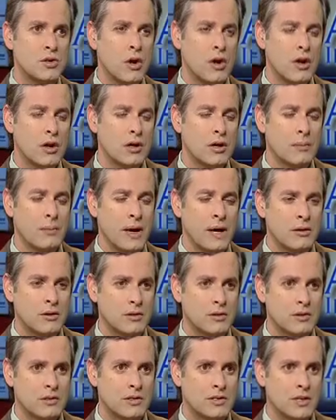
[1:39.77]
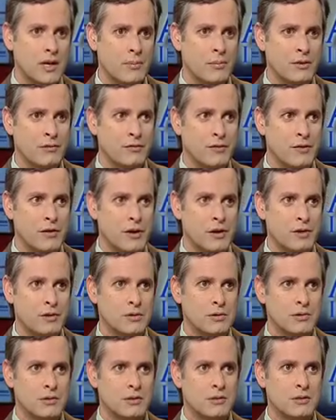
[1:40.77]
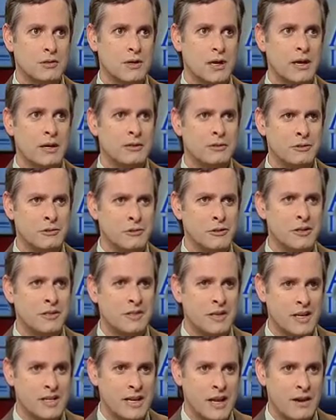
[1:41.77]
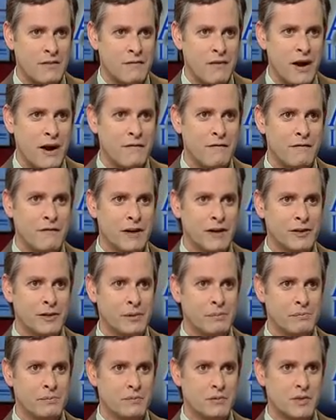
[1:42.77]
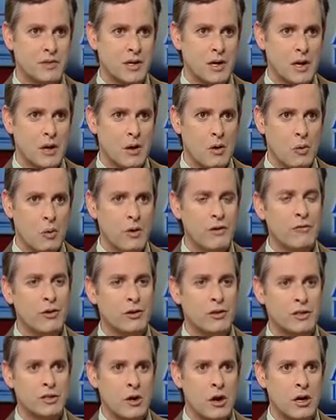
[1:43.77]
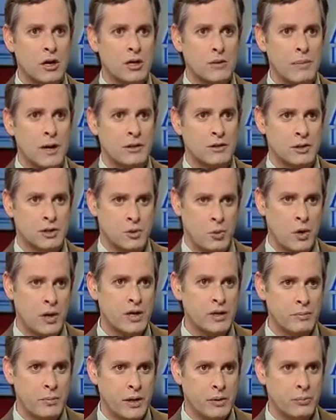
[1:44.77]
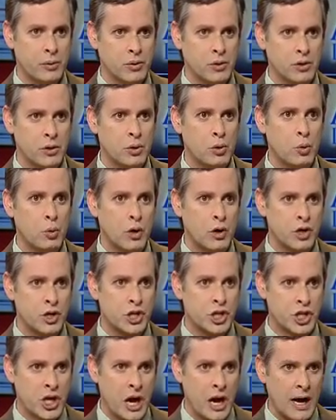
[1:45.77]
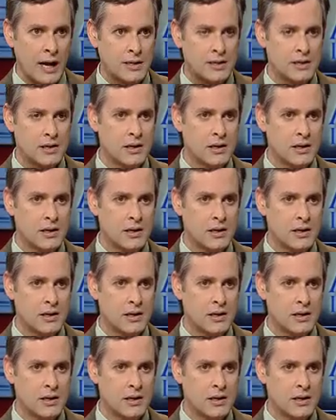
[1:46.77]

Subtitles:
talk about some of those, as you just identified, victims. We've only talked about the 20 people who were shot.